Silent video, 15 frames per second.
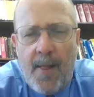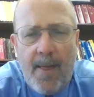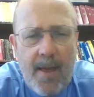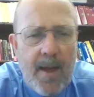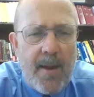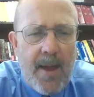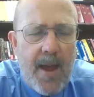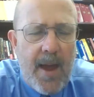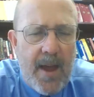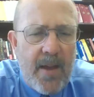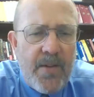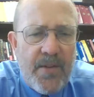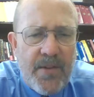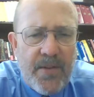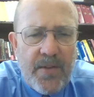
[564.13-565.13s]
And
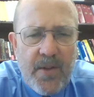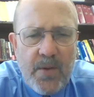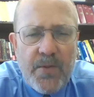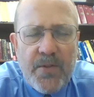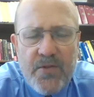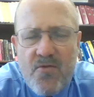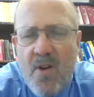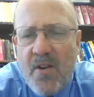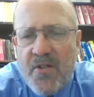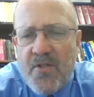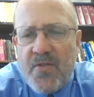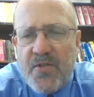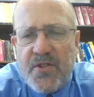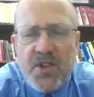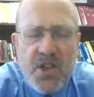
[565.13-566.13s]
as those
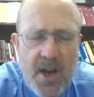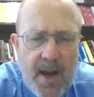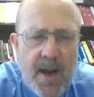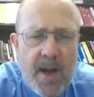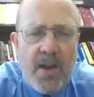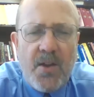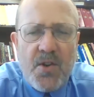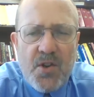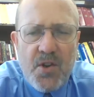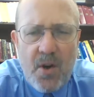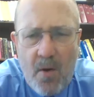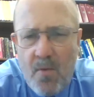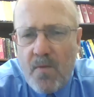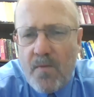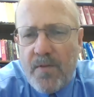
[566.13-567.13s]
structures change
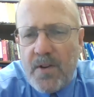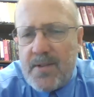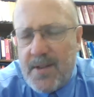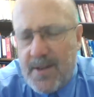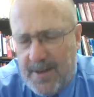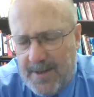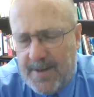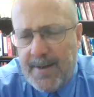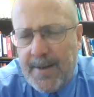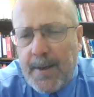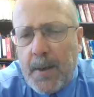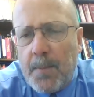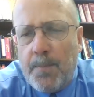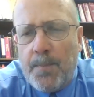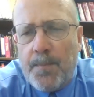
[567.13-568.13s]
over
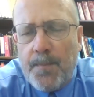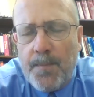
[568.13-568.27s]
time,